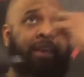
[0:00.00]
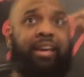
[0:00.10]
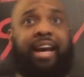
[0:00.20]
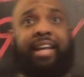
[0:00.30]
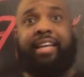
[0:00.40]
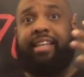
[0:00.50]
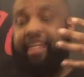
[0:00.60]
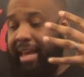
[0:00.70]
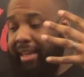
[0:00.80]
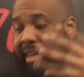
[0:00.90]
I
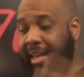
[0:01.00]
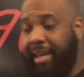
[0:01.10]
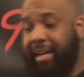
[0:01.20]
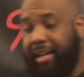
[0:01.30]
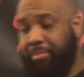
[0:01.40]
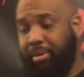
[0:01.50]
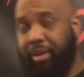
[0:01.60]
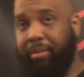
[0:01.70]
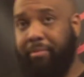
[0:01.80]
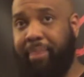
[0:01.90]
like how they
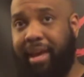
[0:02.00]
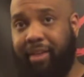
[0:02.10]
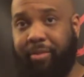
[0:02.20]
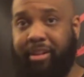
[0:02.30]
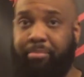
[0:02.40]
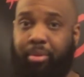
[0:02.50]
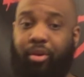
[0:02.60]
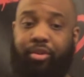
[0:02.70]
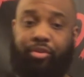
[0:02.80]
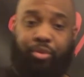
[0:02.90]
brought him back after
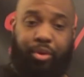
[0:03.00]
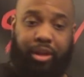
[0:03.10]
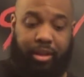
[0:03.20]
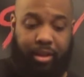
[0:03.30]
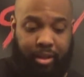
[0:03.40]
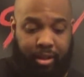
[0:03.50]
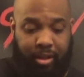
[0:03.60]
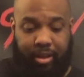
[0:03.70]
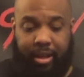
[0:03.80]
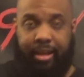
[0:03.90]
part 3,
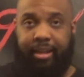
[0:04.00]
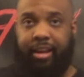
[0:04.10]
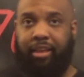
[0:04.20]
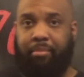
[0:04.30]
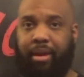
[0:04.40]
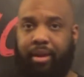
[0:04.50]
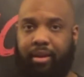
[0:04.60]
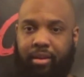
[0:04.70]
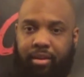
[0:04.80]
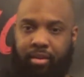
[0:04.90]
and he came back.
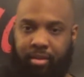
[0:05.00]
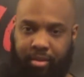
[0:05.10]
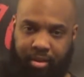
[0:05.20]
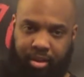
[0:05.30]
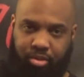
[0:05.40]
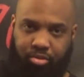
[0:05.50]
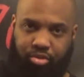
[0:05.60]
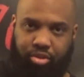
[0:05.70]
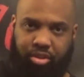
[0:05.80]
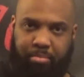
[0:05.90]
You
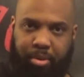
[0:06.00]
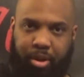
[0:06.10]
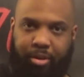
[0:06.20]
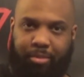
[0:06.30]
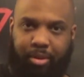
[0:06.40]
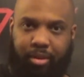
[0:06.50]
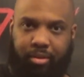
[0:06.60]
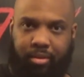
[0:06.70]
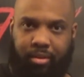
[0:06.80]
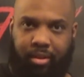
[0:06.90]
shouldn't have buried me.
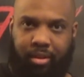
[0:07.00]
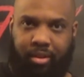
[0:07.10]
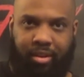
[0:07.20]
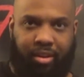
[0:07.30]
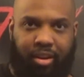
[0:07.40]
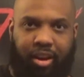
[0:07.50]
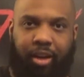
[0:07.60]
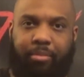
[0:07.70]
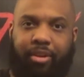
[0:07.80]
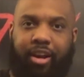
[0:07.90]

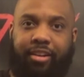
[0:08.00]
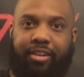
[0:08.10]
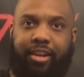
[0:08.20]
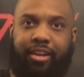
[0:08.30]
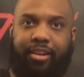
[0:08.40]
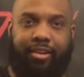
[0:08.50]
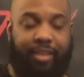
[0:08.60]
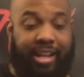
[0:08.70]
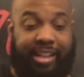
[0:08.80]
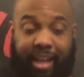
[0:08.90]
I'm not dead.
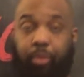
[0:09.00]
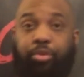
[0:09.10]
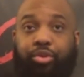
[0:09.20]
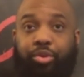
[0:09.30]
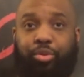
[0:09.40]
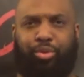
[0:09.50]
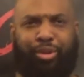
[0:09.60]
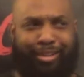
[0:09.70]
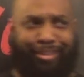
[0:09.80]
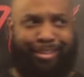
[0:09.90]
That was cool,
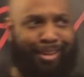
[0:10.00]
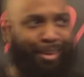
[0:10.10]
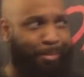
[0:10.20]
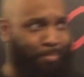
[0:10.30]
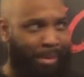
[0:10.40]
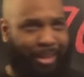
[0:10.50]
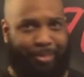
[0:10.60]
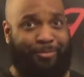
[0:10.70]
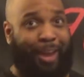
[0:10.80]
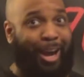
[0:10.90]
and then the dog
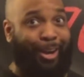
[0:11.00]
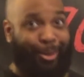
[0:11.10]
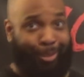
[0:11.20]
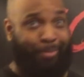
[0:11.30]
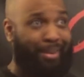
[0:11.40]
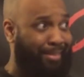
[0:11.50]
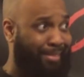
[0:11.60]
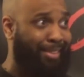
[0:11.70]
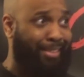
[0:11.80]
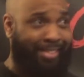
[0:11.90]
peeing fire. Oh my
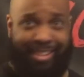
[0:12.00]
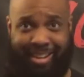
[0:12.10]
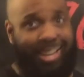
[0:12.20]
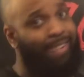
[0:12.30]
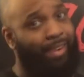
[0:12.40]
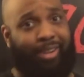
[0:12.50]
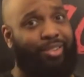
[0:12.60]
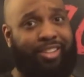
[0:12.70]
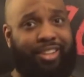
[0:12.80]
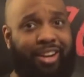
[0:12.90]
goodness. That's why I don't
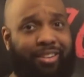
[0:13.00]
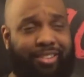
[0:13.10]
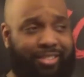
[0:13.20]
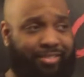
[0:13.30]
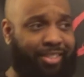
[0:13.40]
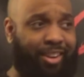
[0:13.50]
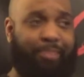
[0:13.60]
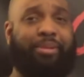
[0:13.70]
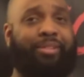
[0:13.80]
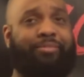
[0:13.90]
want a dog. Cause a
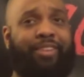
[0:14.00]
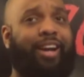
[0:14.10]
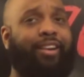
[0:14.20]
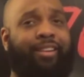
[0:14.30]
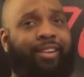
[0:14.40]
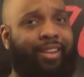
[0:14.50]
dog pissing fire.